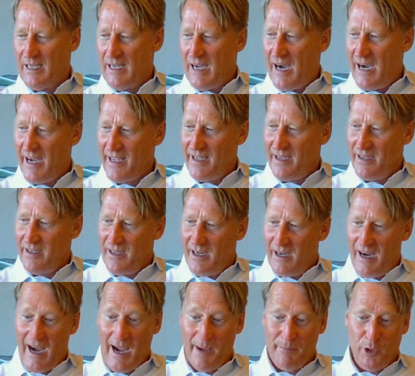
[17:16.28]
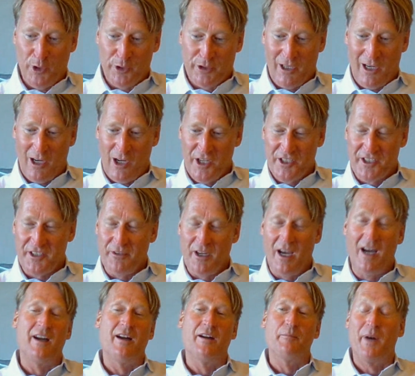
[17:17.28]
I'm not going
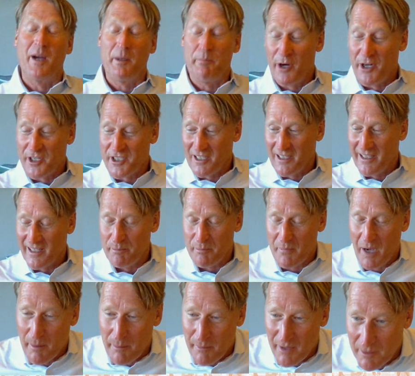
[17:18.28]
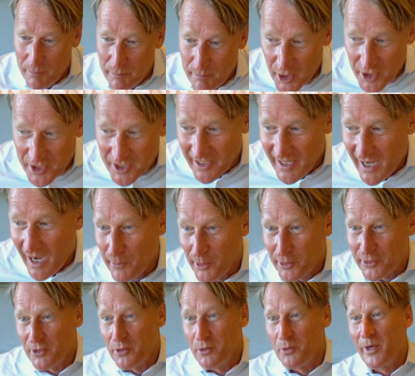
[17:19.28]
to personally, I'm
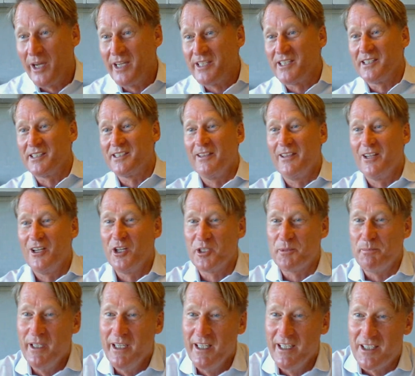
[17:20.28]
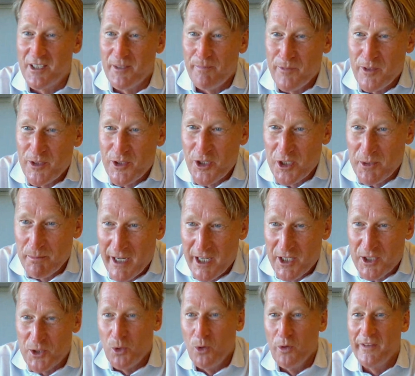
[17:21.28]
not going to wait until the last minute. Just make
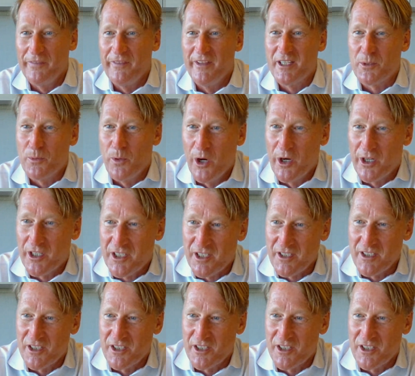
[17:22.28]
sure that this works.